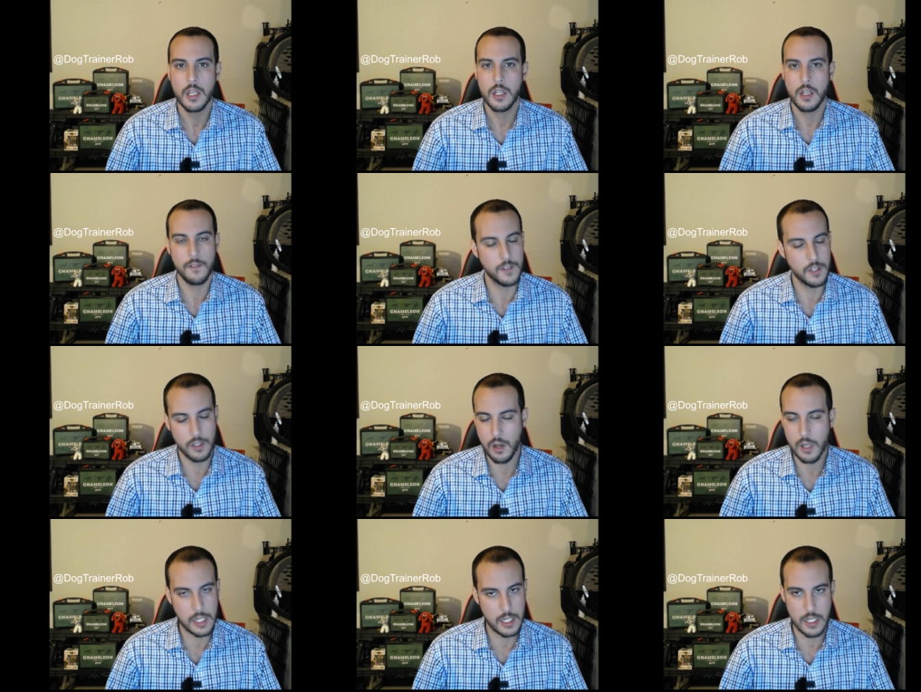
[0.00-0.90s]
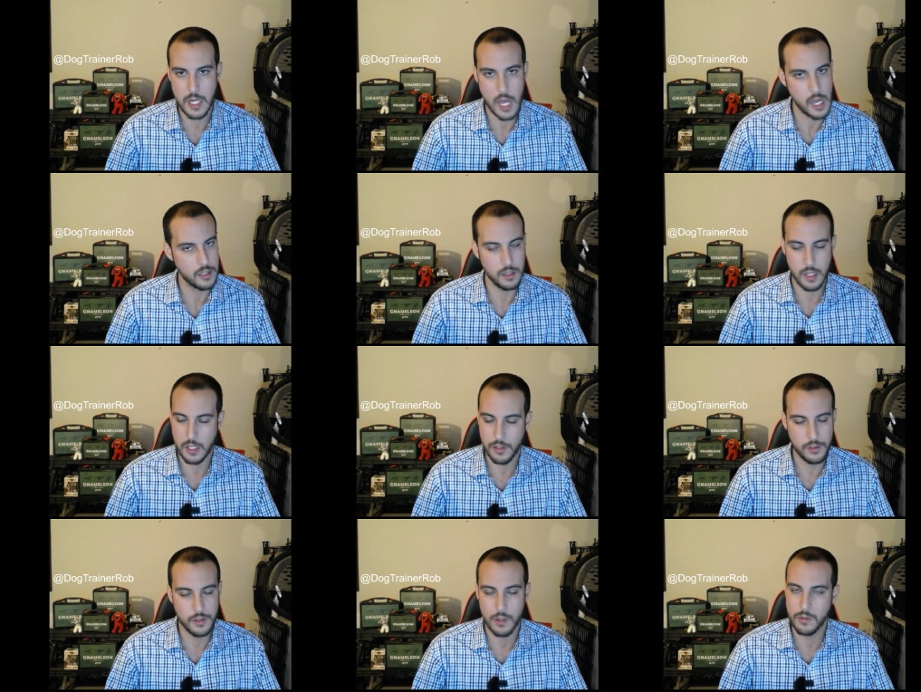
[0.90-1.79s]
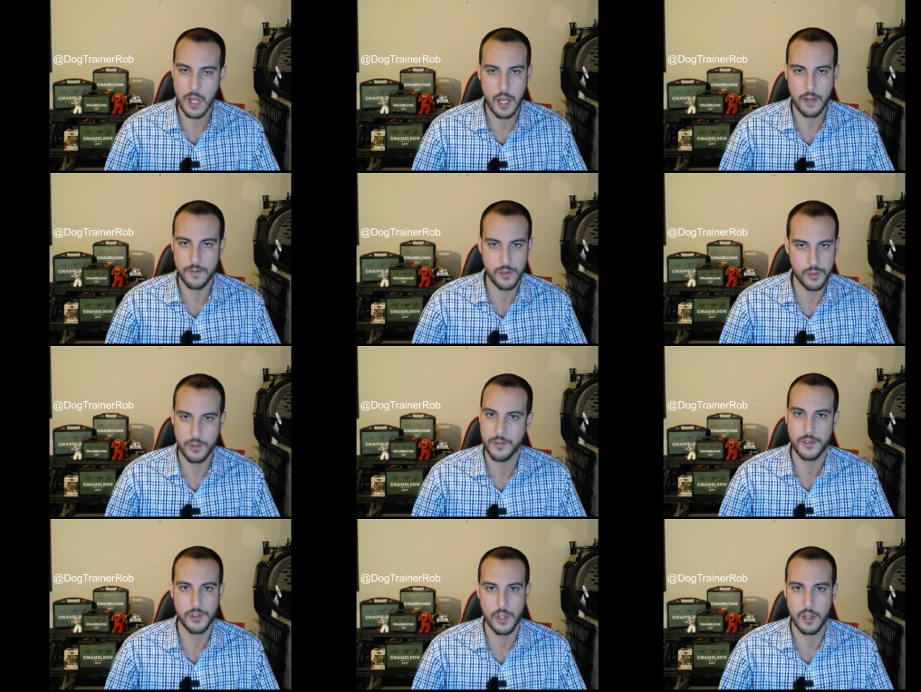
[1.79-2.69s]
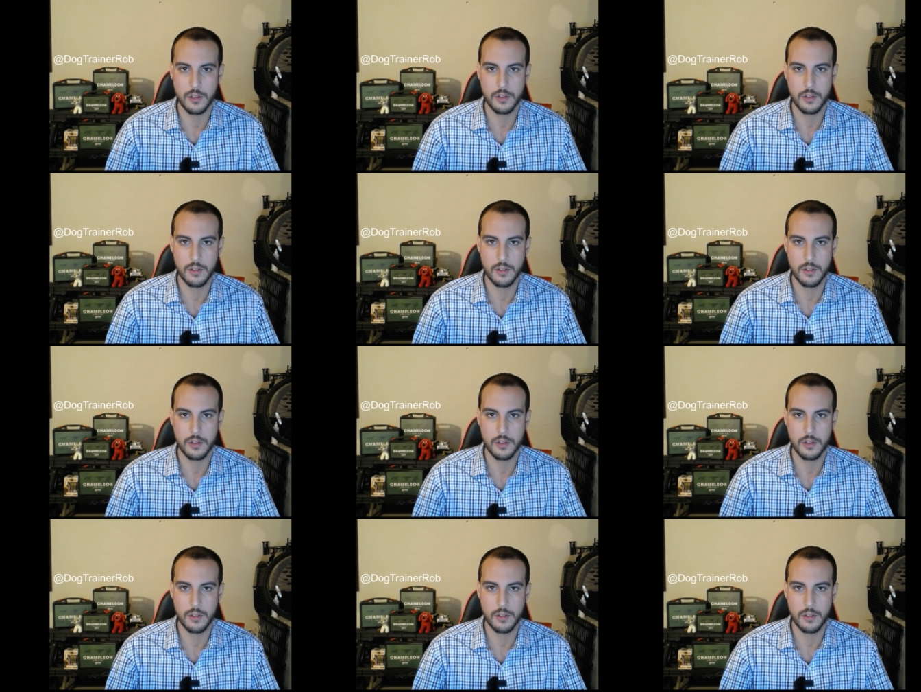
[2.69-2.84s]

If the dog cannot, then you don't have a service dog.